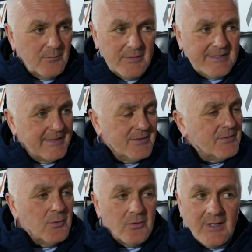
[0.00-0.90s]
we didn't
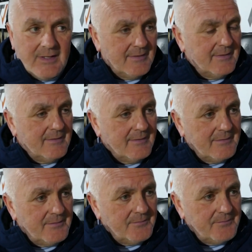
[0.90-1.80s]
do
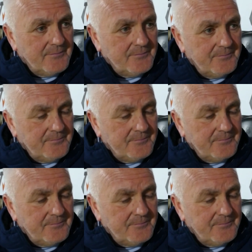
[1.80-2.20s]
that.